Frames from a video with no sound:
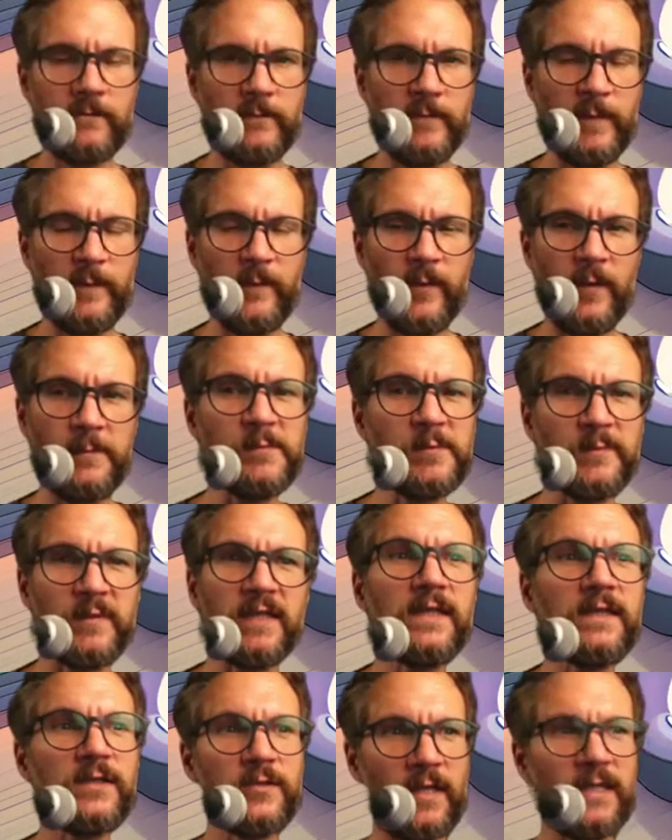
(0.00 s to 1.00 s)
But
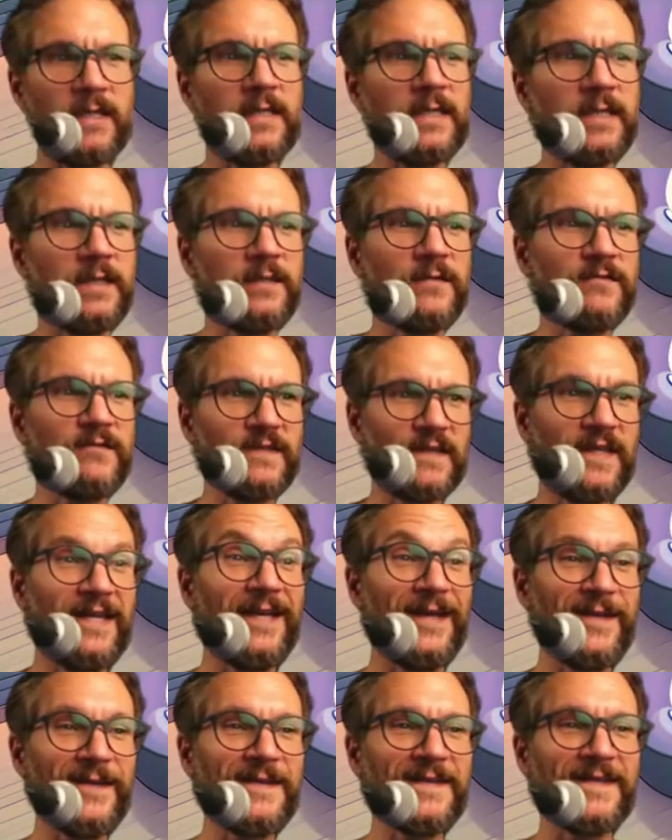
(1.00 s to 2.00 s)
probably training how to do
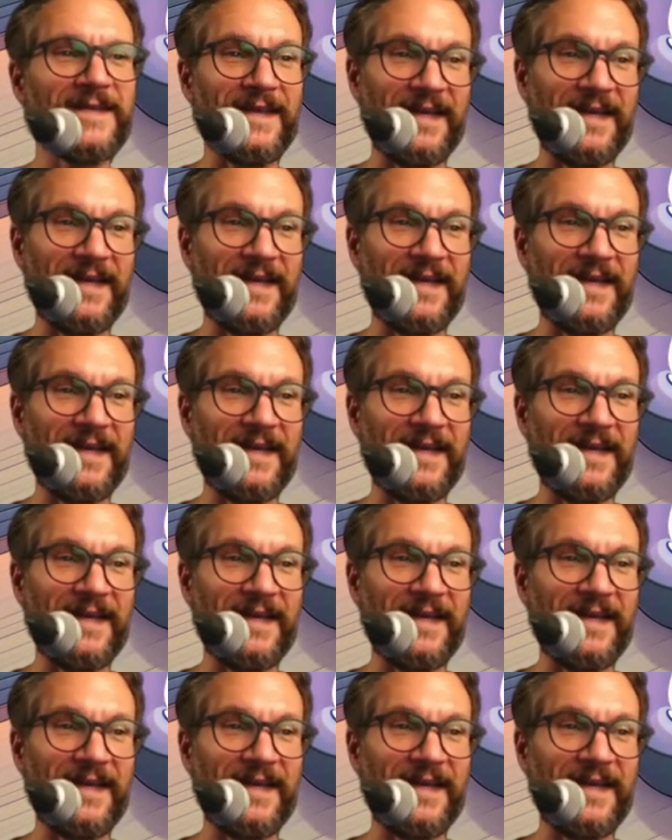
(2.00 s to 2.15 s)
scales